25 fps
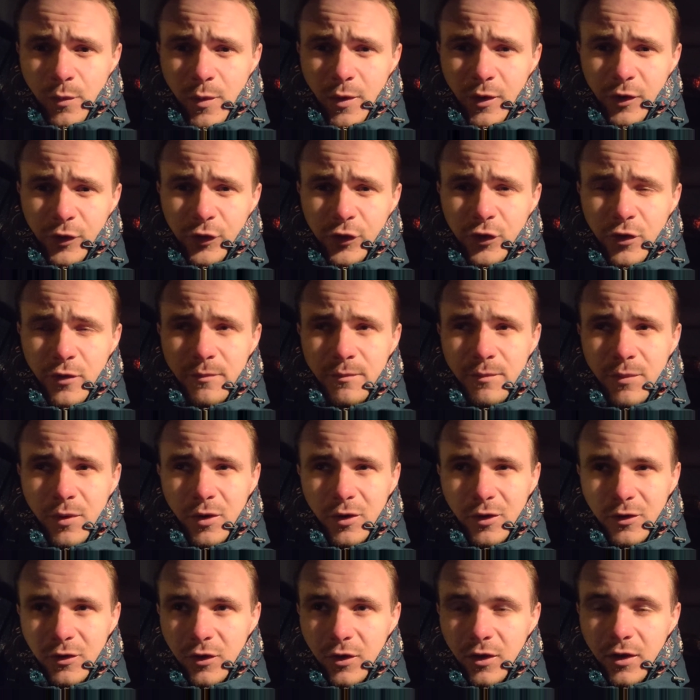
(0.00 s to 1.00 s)
Wilson,
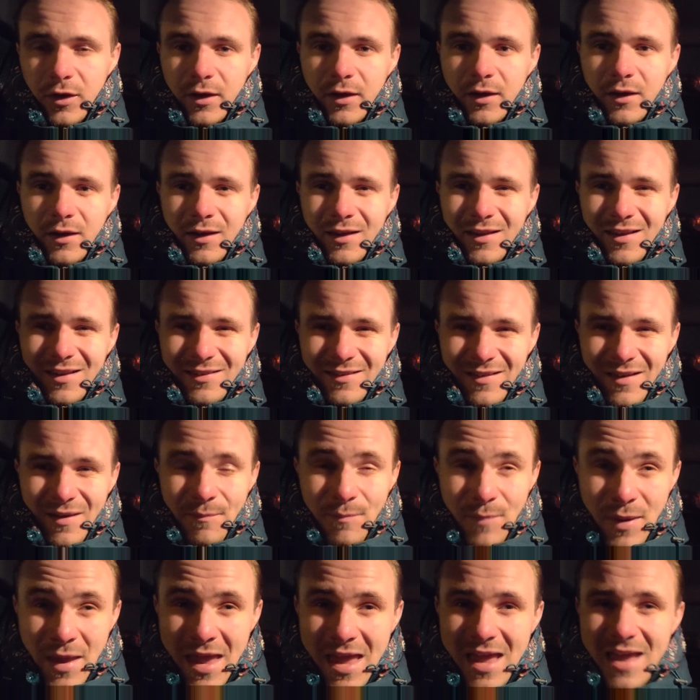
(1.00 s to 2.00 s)
but it
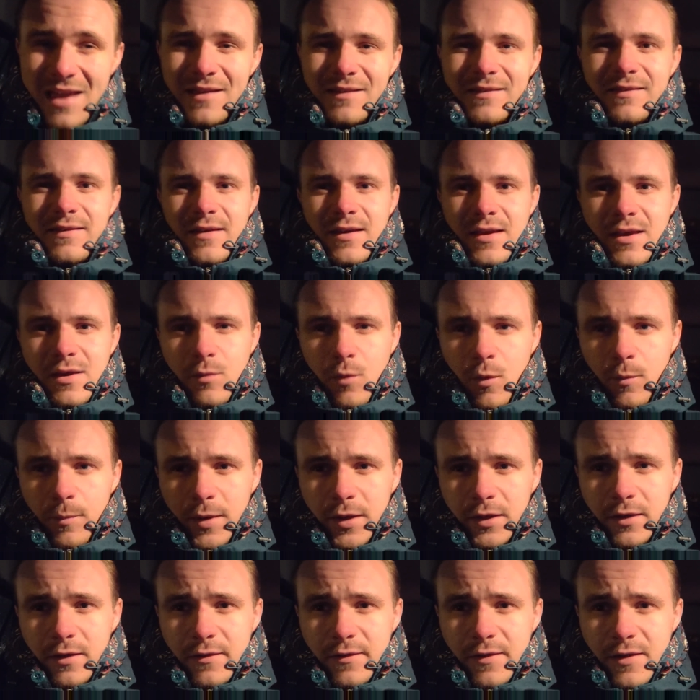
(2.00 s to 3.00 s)
appears that he won't
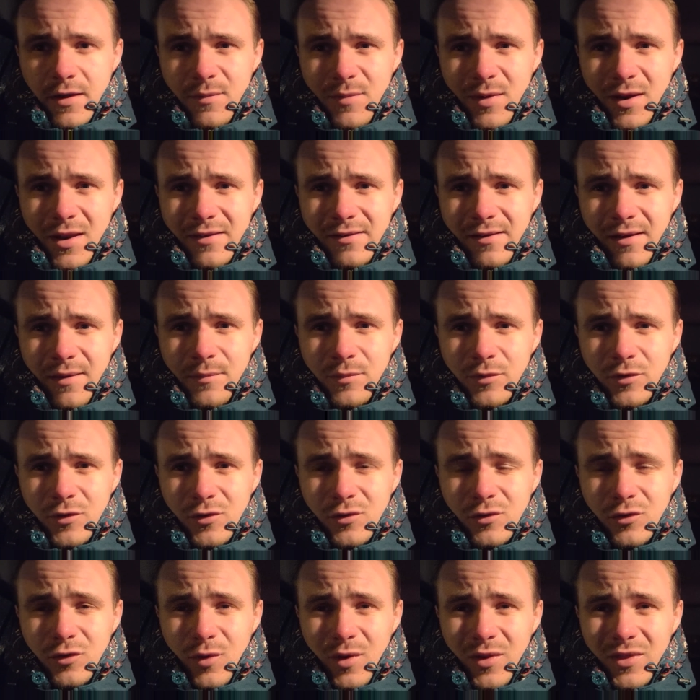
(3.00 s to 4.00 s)
be in the team anytime
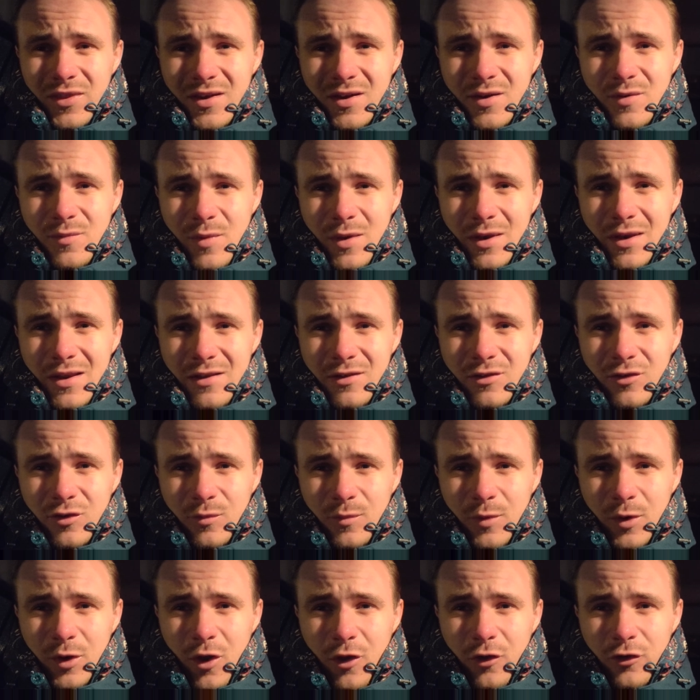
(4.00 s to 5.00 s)
soon, so I think we need
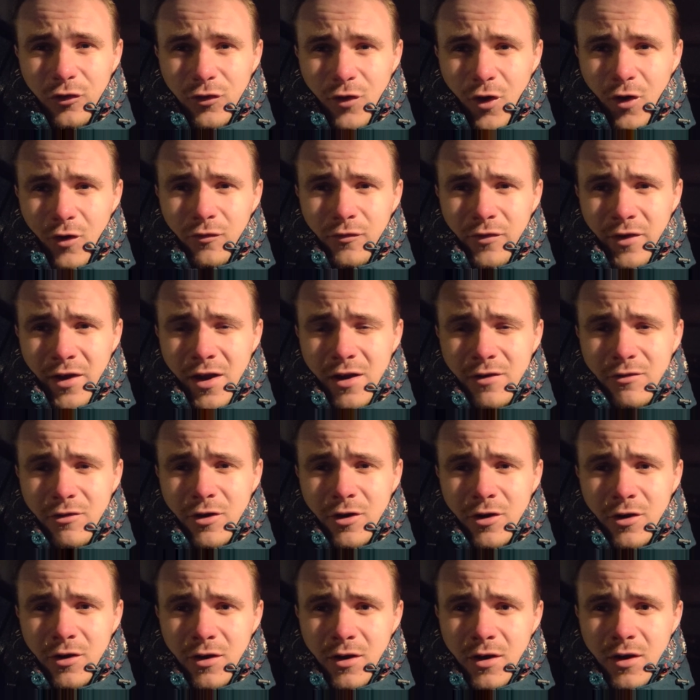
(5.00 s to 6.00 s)
someone that's not
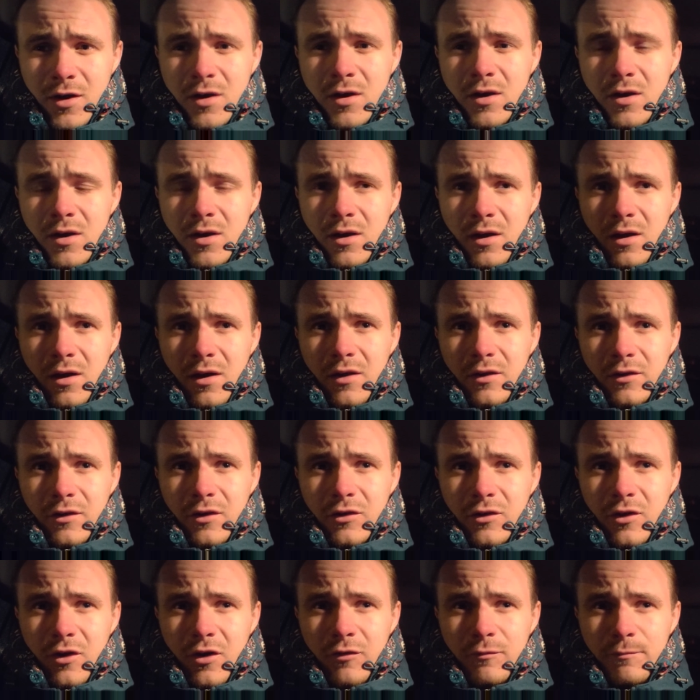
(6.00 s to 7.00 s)
Vera as
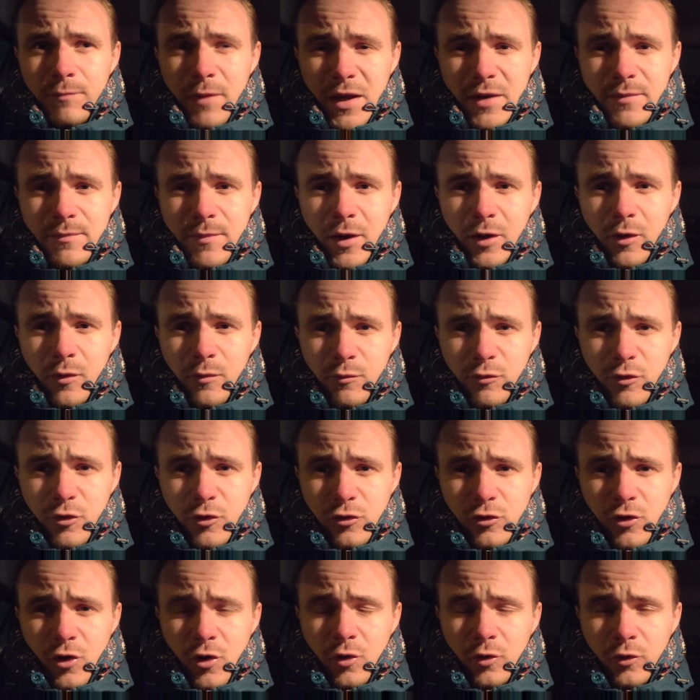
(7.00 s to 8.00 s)
a sort of big man up
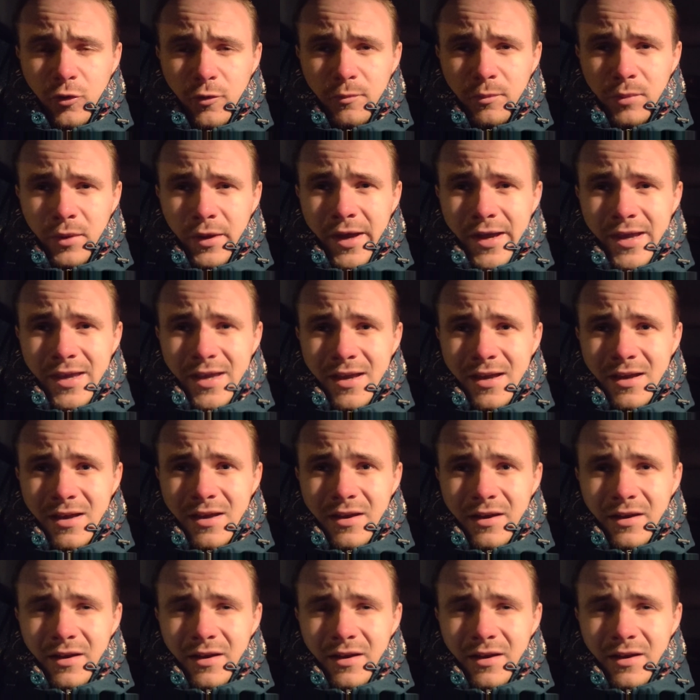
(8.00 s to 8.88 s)
front to hold up play.